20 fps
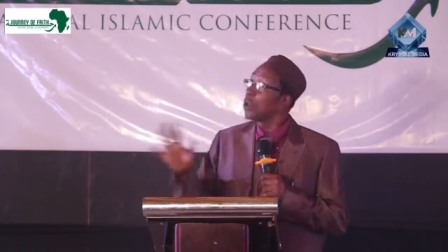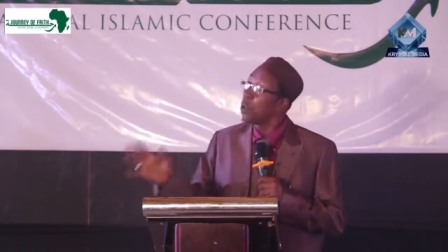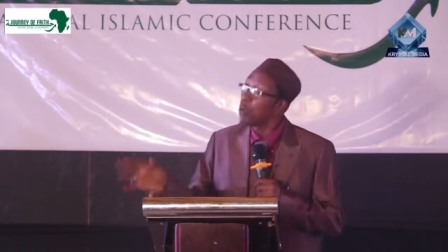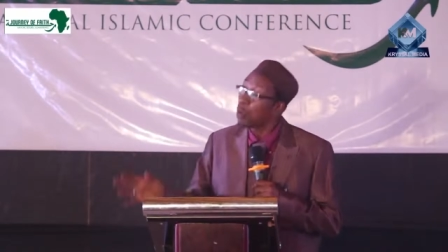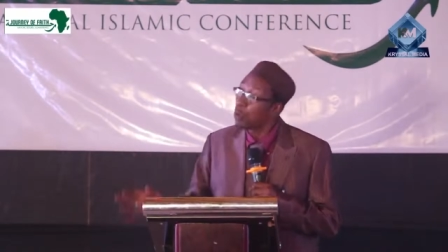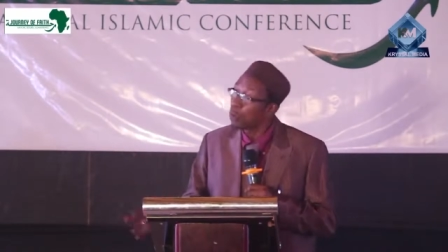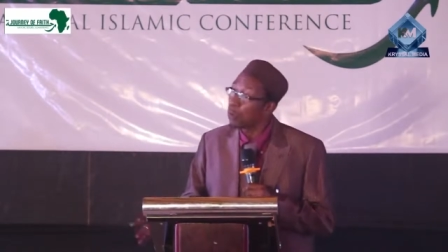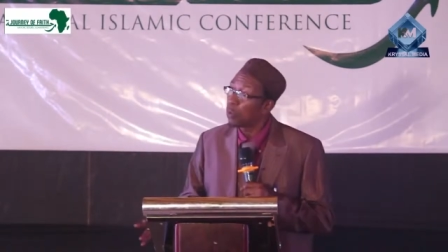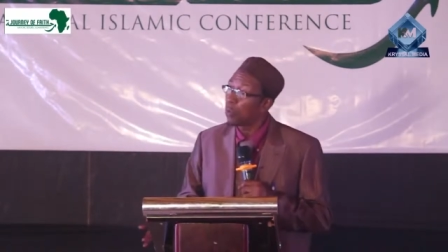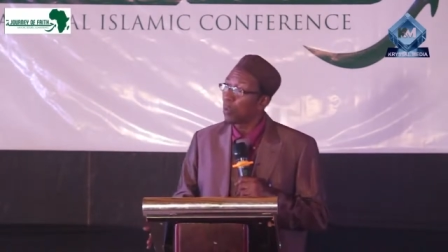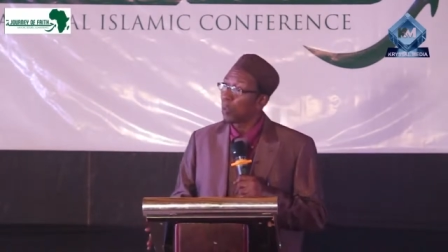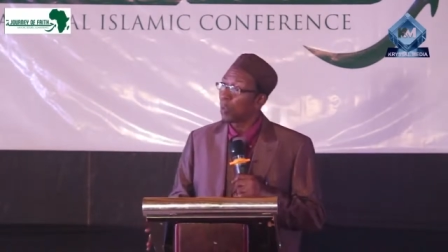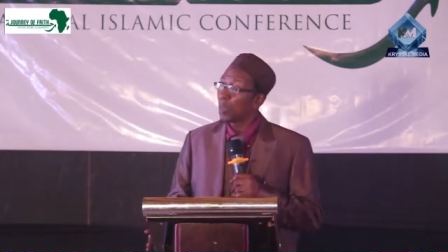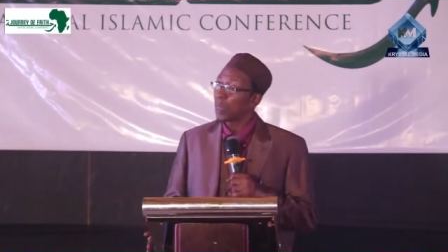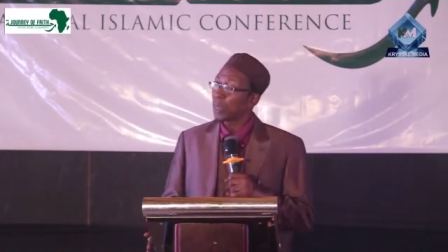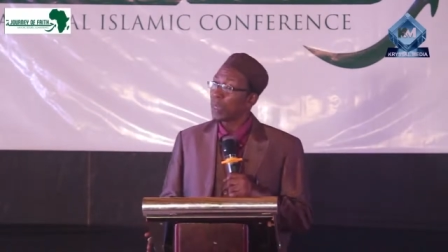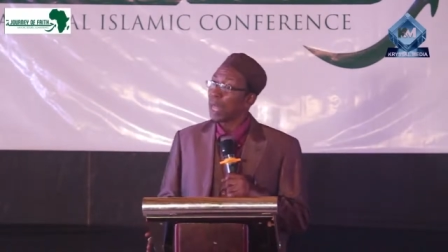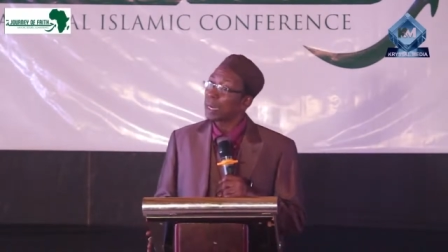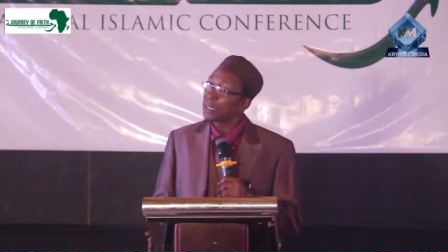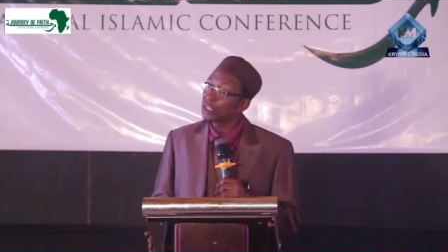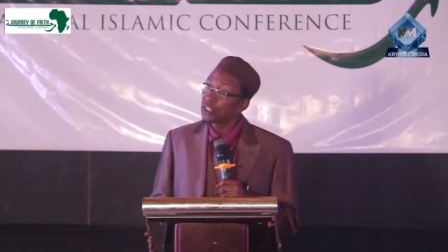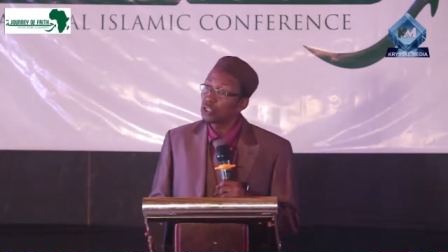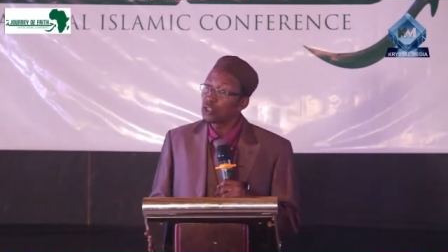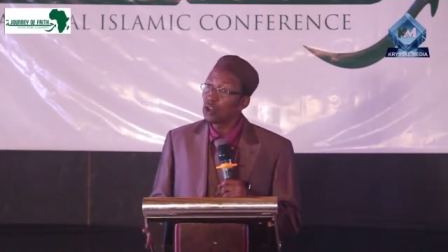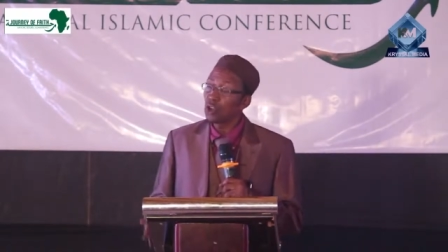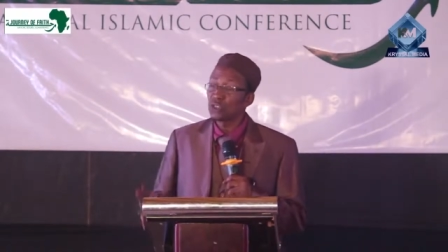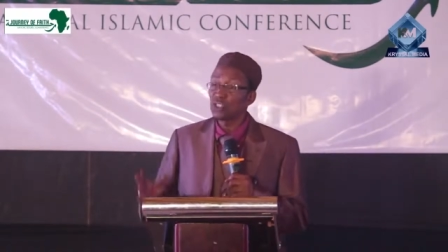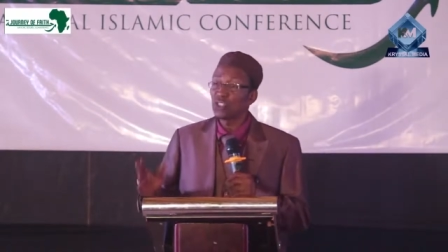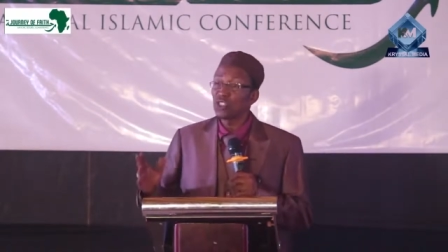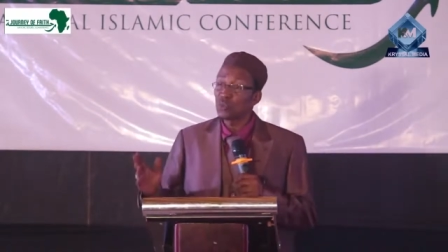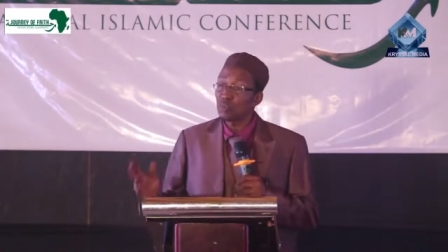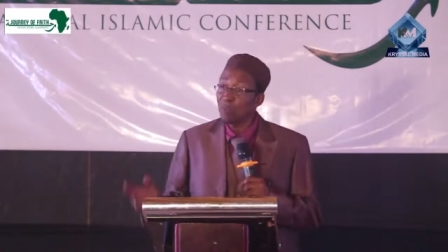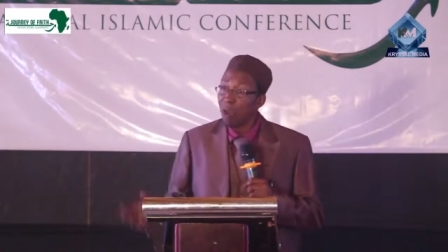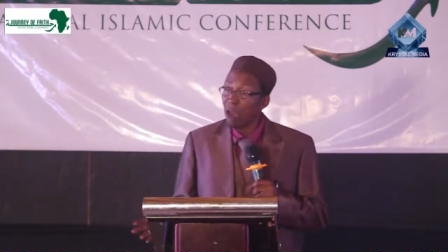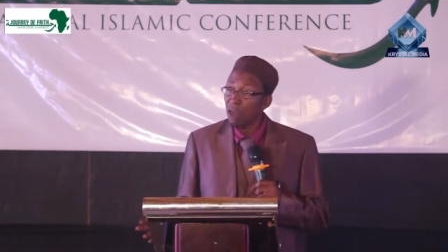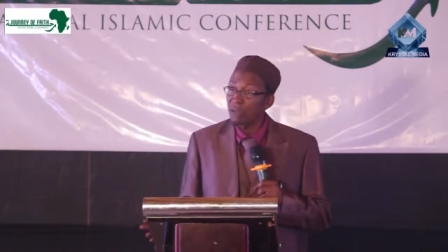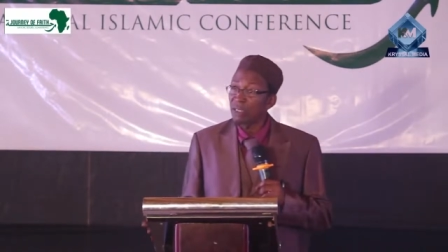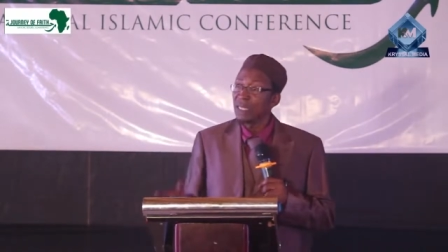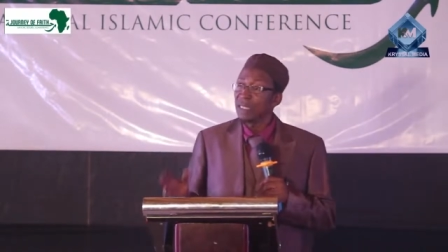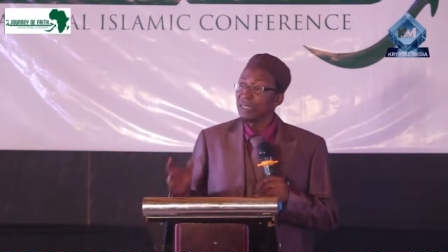No, that is not
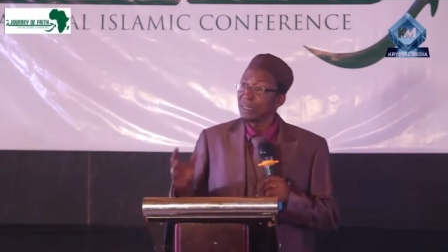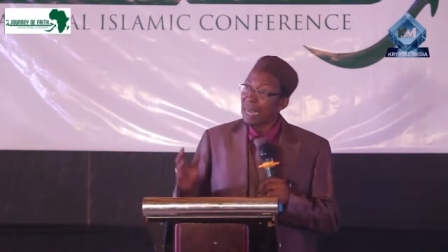smart.